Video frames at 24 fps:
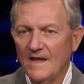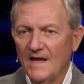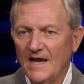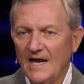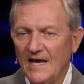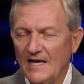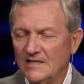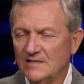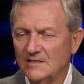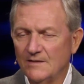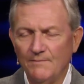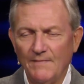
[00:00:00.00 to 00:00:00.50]

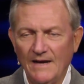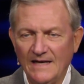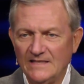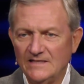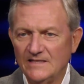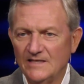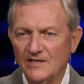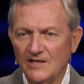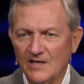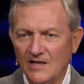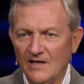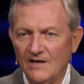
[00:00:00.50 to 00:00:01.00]
His
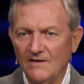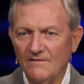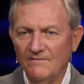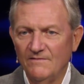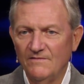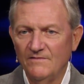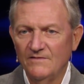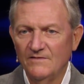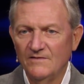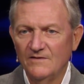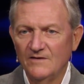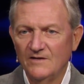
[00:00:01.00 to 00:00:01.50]
amazing love
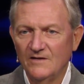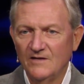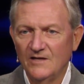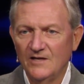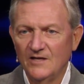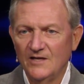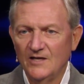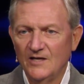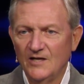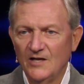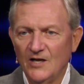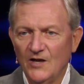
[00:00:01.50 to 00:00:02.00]

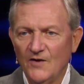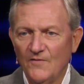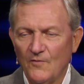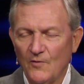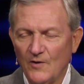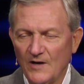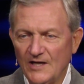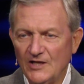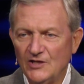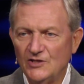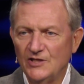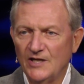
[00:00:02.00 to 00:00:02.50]
for
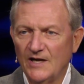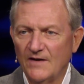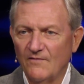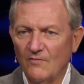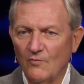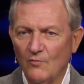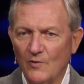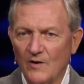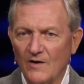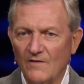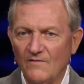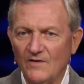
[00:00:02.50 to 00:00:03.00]
each and every
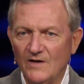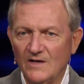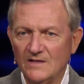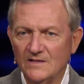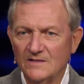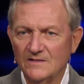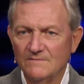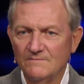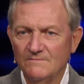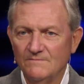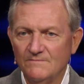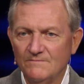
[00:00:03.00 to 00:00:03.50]
one of
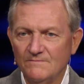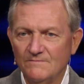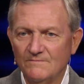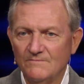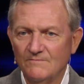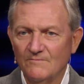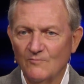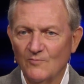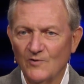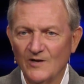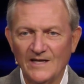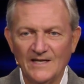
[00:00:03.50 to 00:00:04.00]
us.
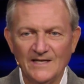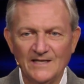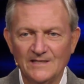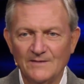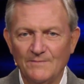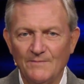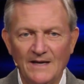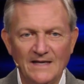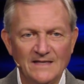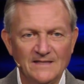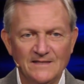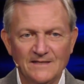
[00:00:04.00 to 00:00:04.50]
Really is
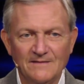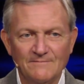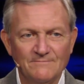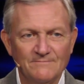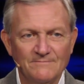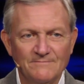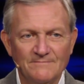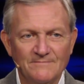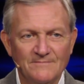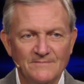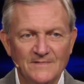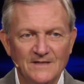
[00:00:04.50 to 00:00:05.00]

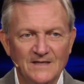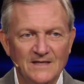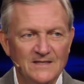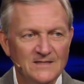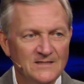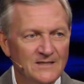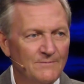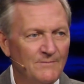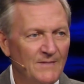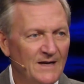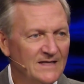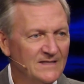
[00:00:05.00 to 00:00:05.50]
amazing,
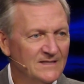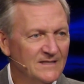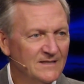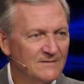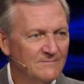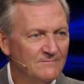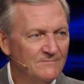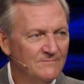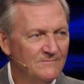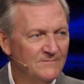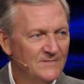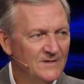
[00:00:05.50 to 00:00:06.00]
amazing.
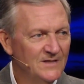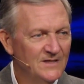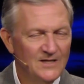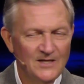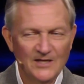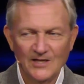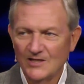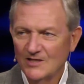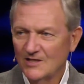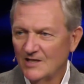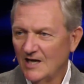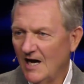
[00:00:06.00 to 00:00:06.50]

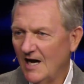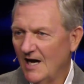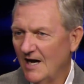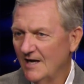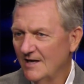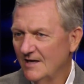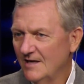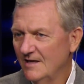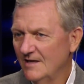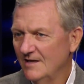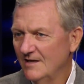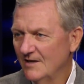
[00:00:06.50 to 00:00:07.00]

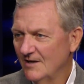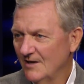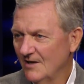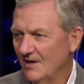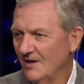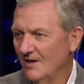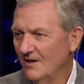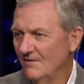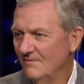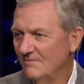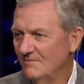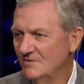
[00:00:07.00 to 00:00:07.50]
God
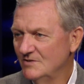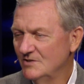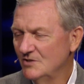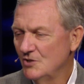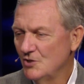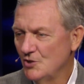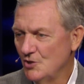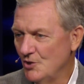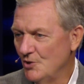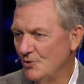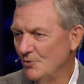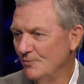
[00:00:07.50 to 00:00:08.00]
loves
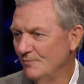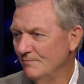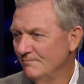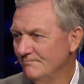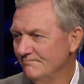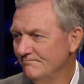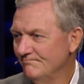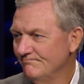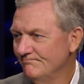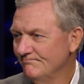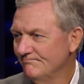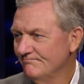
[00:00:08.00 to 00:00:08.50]
you.
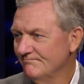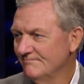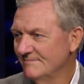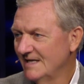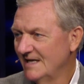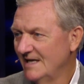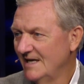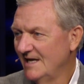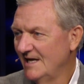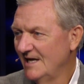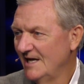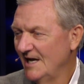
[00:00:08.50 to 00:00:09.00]

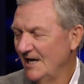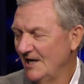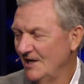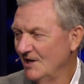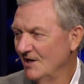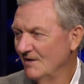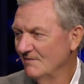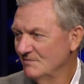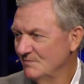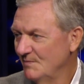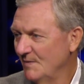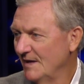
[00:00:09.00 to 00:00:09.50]
He
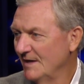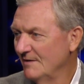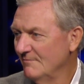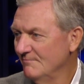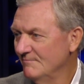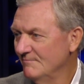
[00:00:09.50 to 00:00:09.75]
loves me.